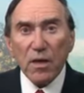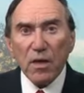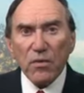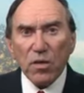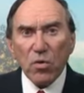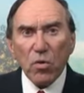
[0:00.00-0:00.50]

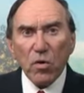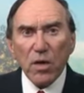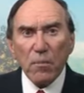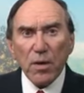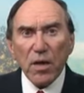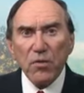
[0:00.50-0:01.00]
The court
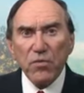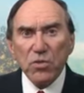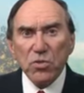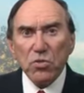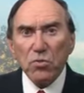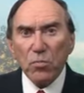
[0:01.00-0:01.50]
upheld the
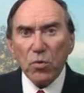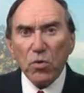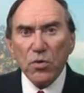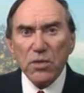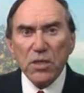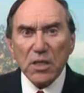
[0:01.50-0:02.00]
school
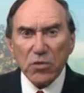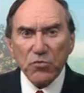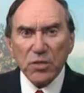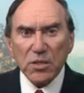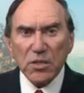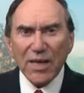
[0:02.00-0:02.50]
board's
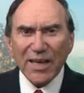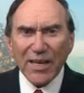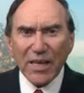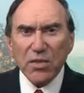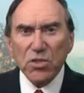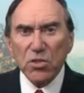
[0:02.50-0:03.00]
interests
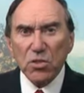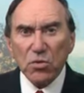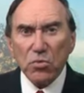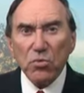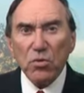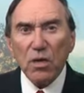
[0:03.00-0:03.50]
against
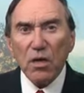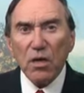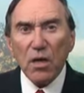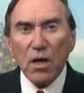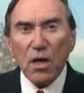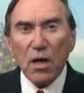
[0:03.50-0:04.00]
school
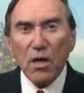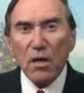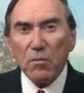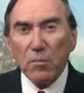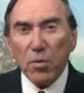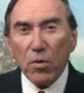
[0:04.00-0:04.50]

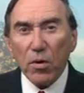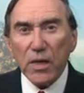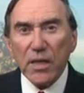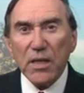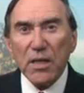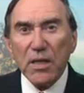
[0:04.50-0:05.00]

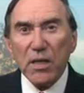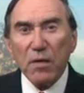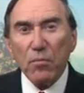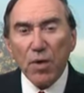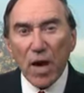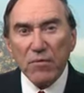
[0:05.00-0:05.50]
employee
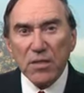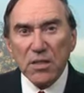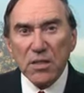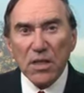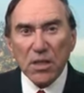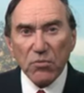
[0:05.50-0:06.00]

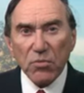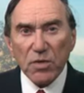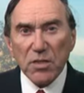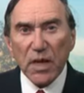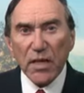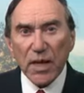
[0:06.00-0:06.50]
privacy interests
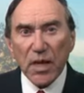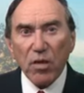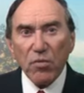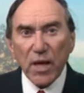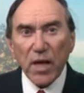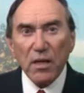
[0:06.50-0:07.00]
and
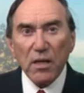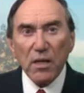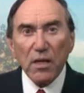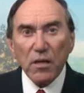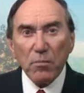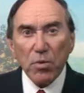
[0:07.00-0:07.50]
held that
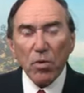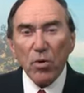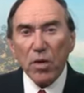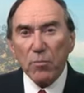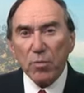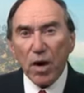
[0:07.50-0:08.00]
employee
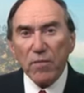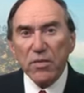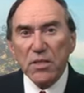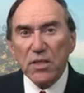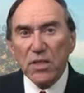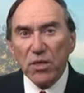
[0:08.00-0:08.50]

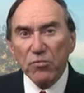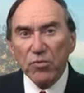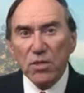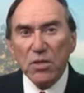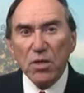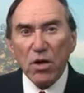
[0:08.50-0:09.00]
privacy
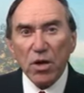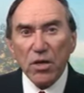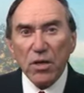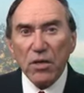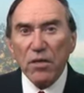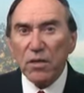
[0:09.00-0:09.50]
interests are
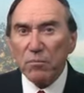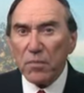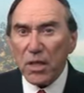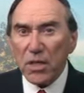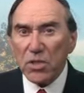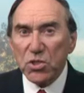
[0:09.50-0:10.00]

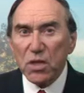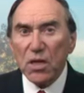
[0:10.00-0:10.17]
diminished